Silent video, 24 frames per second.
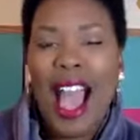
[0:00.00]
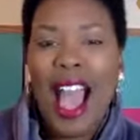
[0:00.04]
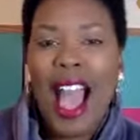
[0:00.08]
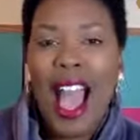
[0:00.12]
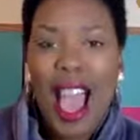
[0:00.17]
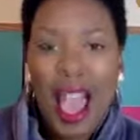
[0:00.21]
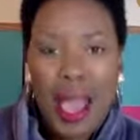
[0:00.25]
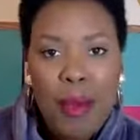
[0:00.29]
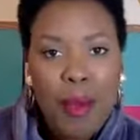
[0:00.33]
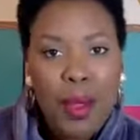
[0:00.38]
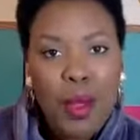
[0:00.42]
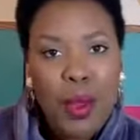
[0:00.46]

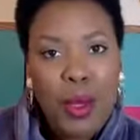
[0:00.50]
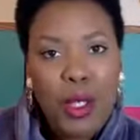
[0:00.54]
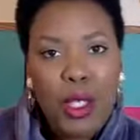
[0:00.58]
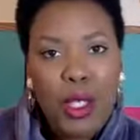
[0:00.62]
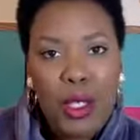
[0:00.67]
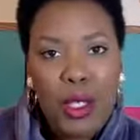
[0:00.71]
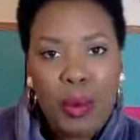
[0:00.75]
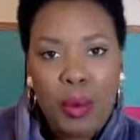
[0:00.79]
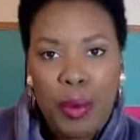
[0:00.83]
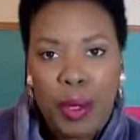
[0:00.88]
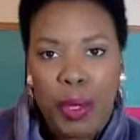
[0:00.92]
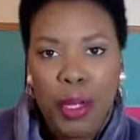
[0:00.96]
I'm going
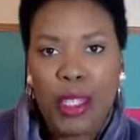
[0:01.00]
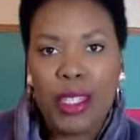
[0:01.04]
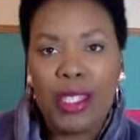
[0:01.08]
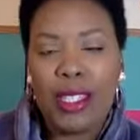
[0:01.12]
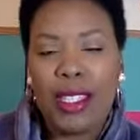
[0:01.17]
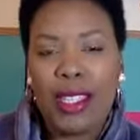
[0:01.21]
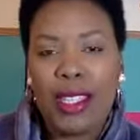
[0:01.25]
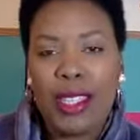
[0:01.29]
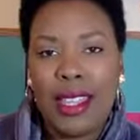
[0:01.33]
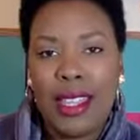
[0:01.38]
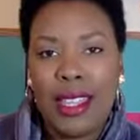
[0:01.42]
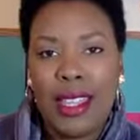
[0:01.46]
to put
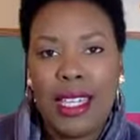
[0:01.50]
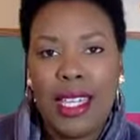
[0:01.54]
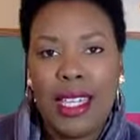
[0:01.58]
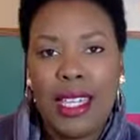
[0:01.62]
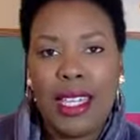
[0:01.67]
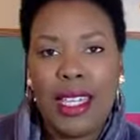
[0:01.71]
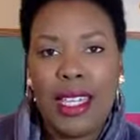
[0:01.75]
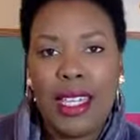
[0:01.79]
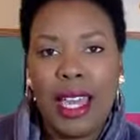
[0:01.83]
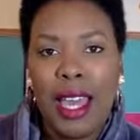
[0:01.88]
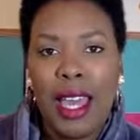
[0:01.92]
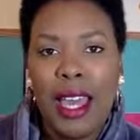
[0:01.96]

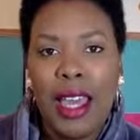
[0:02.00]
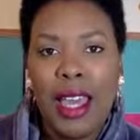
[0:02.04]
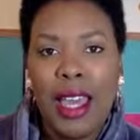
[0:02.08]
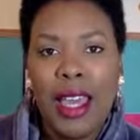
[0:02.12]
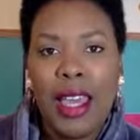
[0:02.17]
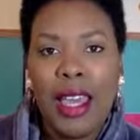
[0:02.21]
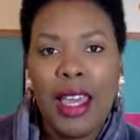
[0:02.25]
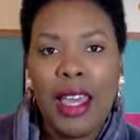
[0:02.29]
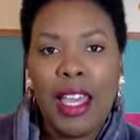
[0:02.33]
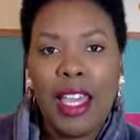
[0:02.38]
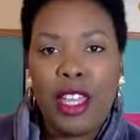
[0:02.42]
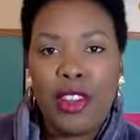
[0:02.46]
the
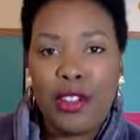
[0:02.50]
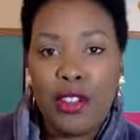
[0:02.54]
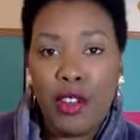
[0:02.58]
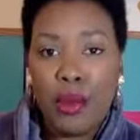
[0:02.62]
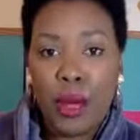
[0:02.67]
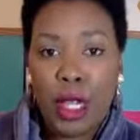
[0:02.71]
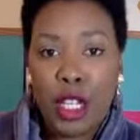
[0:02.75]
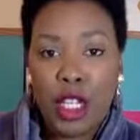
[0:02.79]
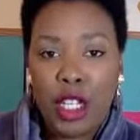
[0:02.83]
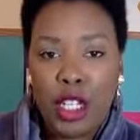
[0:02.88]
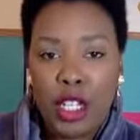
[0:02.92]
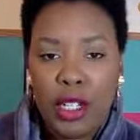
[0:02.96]

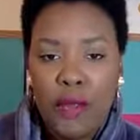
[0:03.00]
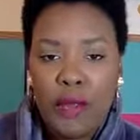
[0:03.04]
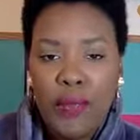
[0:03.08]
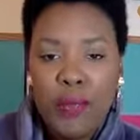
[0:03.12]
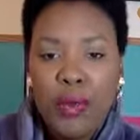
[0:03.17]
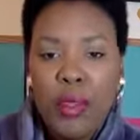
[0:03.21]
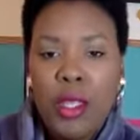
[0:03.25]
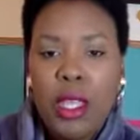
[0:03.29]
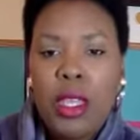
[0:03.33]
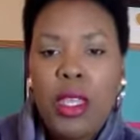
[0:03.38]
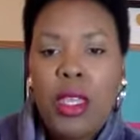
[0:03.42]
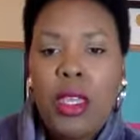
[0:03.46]
information
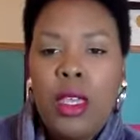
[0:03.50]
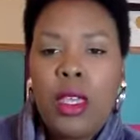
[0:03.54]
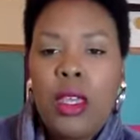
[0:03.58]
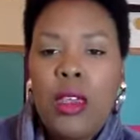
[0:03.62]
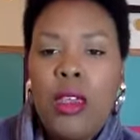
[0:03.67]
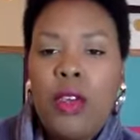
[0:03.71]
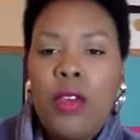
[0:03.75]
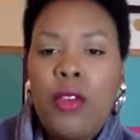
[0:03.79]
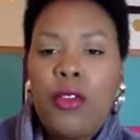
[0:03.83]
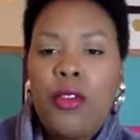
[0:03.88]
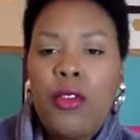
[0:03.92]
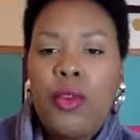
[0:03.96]

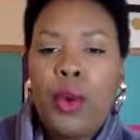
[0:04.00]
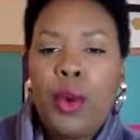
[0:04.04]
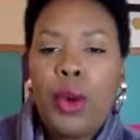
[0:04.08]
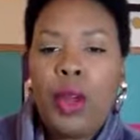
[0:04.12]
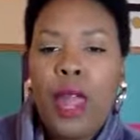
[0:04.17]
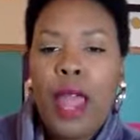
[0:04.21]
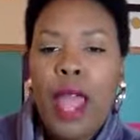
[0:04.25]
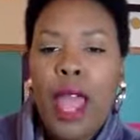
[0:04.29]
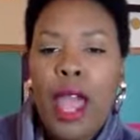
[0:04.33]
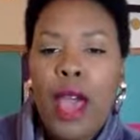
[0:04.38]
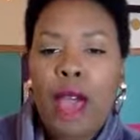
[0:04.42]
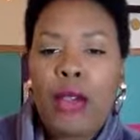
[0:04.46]
for
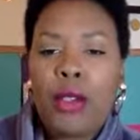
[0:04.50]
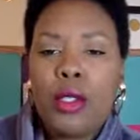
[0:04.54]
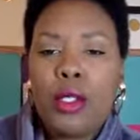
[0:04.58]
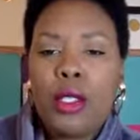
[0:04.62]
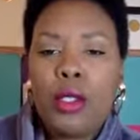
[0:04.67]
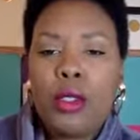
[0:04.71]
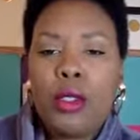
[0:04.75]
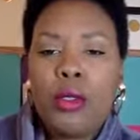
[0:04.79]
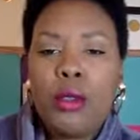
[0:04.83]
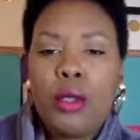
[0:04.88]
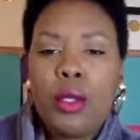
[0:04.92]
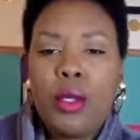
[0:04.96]
how
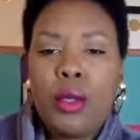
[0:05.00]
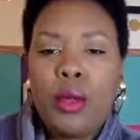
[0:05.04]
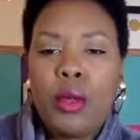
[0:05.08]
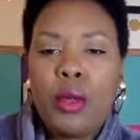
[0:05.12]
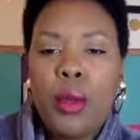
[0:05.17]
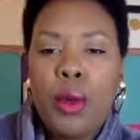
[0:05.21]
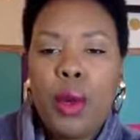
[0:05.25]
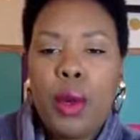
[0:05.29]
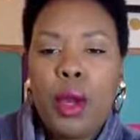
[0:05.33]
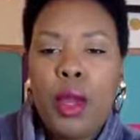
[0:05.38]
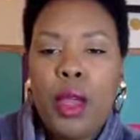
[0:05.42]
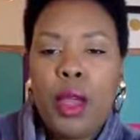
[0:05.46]
to learn
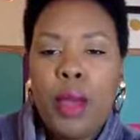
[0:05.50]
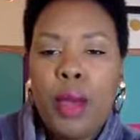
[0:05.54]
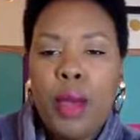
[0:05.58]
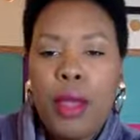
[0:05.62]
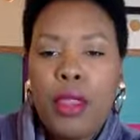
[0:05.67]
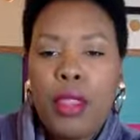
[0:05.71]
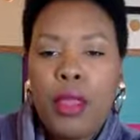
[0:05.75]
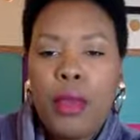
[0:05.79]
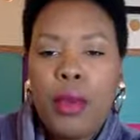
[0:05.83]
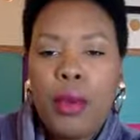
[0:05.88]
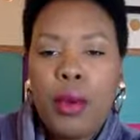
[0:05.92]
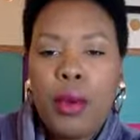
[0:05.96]
more about
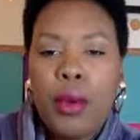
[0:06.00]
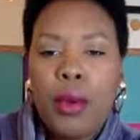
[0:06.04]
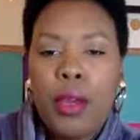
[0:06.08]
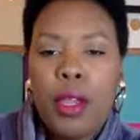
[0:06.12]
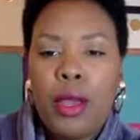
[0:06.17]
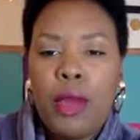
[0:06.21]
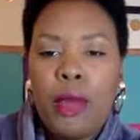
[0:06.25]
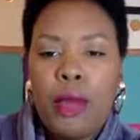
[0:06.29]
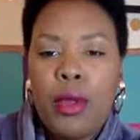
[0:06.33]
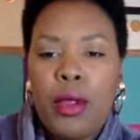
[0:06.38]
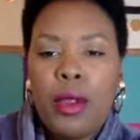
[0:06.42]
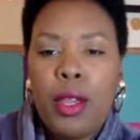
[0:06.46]
the
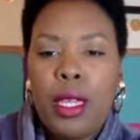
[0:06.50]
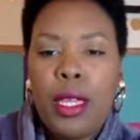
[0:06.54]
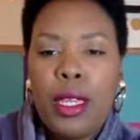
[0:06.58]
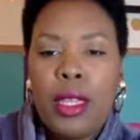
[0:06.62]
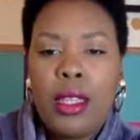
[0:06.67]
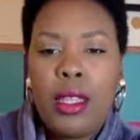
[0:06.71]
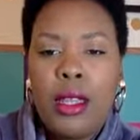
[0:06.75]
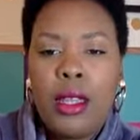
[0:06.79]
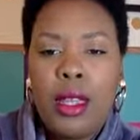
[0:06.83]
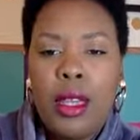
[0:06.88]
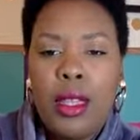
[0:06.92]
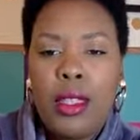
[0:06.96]
program
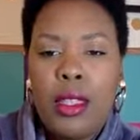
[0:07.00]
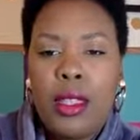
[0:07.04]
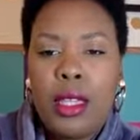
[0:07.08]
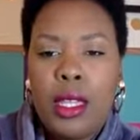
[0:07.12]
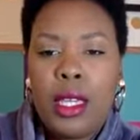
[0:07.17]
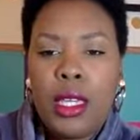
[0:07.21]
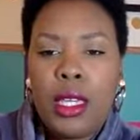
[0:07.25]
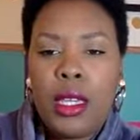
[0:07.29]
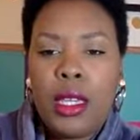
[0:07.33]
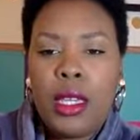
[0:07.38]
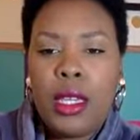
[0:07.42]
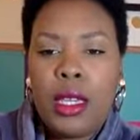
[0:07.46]
in
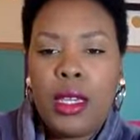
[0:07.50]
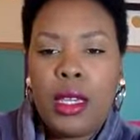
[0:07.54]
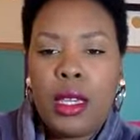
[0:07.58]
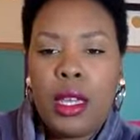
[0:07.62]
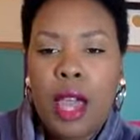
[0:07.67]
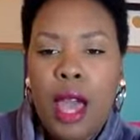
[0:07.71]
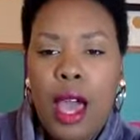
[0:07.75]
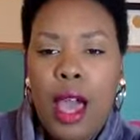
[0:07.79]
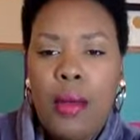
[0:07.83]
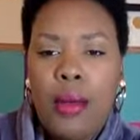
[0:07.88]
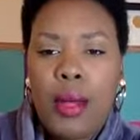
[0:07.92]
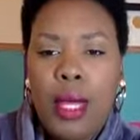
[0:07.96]
the
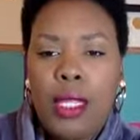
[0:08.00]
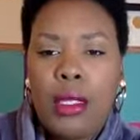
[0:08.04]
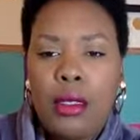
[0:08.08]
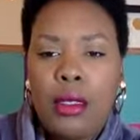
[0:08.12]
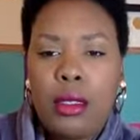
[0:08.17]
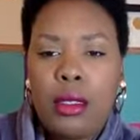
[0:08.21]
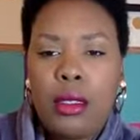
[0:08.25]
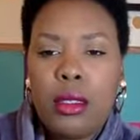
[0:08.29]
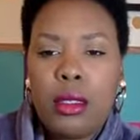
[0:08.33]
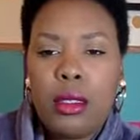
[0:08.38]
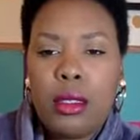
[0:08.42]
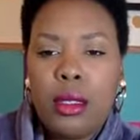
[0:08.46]

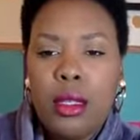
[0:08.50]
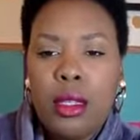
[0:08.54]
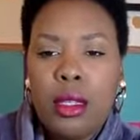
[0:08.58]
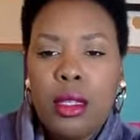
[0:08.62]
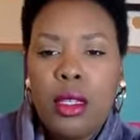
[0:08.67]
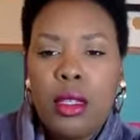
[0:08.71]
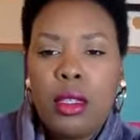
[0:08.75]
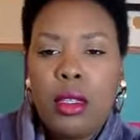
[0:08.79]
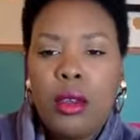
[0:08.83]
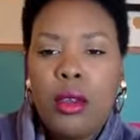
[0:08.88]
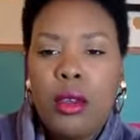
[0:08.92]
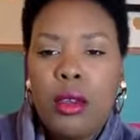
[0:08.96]
comments.
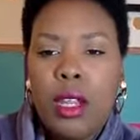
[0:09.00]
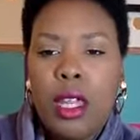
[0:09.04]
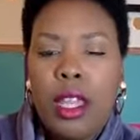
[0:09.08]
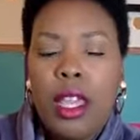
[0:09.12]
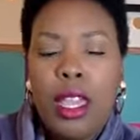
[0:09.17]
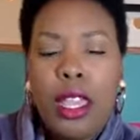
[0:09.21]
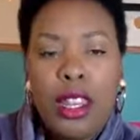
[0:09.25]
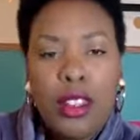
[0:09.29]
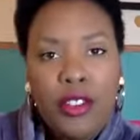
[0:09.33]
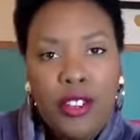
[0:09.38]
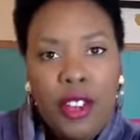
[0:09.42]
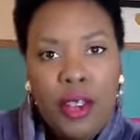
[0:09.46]
You go to
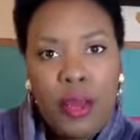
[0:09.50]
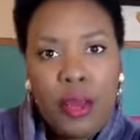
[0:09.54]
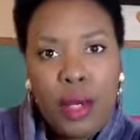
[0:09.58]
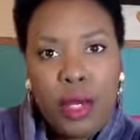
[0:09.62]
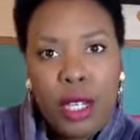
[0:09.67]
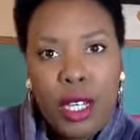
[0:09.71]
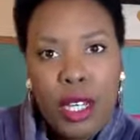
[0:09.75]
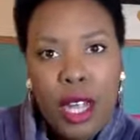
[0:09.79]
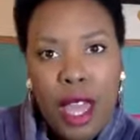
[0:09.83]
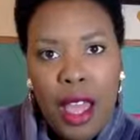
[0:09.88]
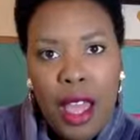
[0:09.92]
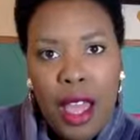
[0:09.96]

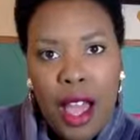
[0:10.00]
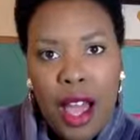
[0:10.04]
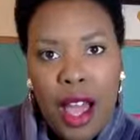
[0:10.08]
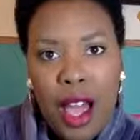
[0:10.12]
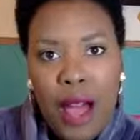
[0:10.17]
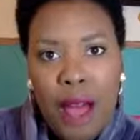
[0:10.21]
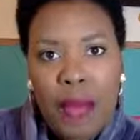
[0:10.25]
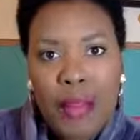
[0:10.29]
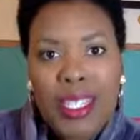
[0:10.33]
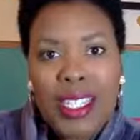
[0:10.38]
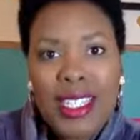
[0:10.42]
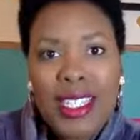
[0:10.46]

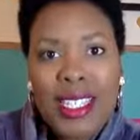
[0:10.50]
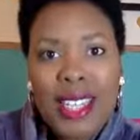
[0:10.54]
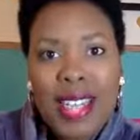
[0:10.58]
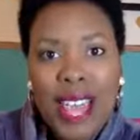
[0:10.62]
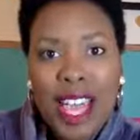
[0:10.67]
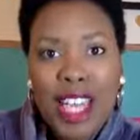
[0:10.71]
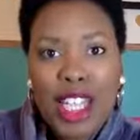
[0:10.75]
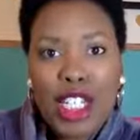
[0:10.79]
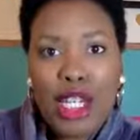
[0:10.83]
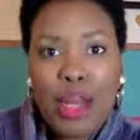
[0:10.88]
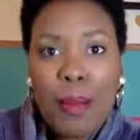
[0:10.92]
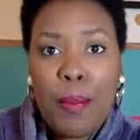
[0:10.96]

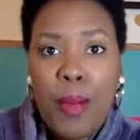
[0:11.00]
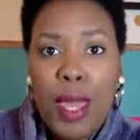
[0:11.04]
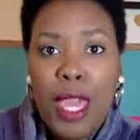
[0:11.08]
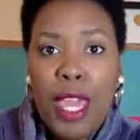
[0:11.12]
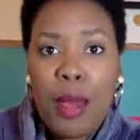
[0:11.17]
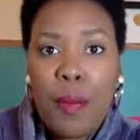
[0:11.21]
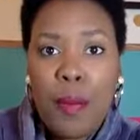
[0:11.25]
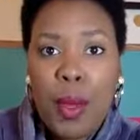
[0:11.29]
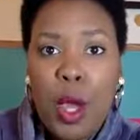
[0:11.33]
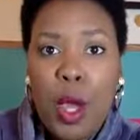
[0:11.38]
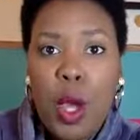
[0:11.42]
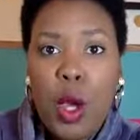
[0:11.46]

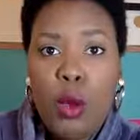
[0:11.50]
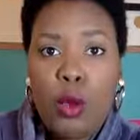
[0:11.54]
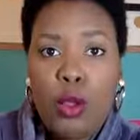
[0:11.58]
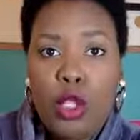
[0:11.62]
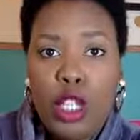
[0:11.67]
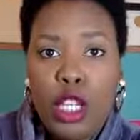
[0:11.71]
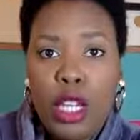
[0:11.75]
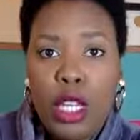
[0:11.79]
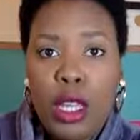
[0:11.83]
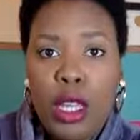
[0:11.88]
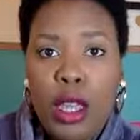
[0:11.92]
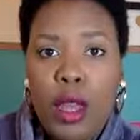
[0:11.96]
85beauty.com/makeup
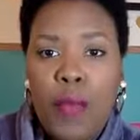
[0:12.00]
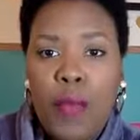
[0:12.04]
coaching.